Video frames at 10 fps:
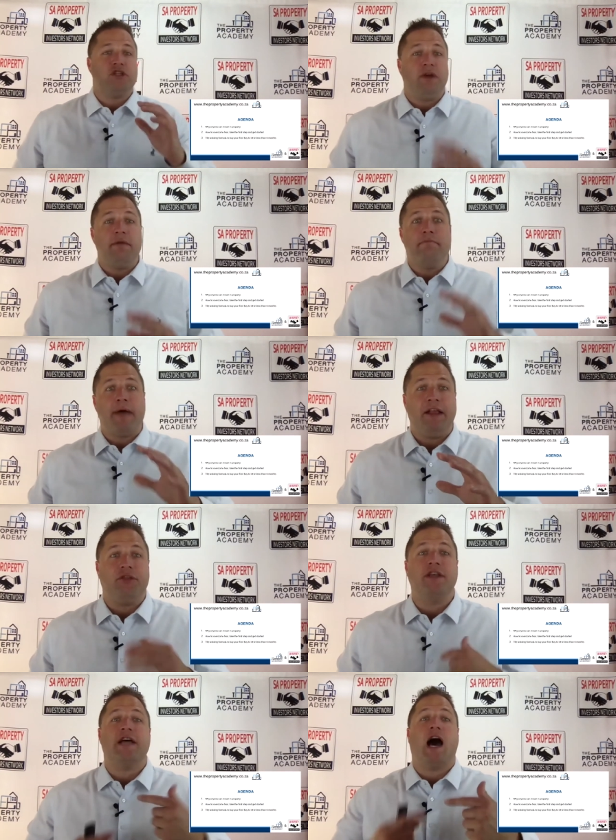three main
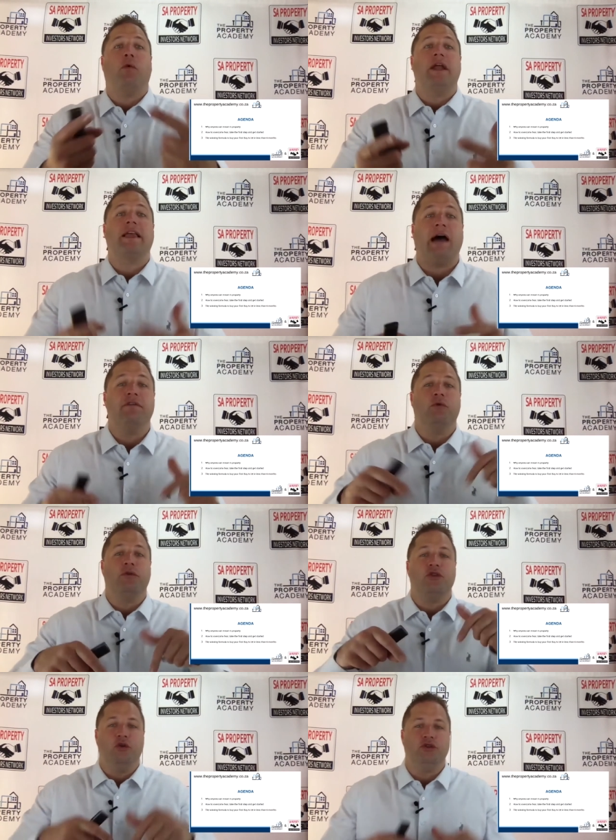things I want to cover
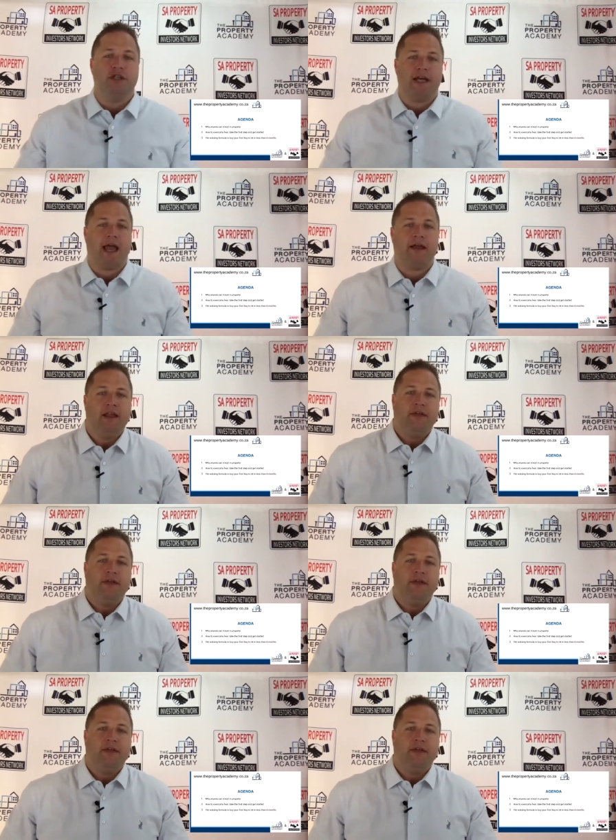with you today.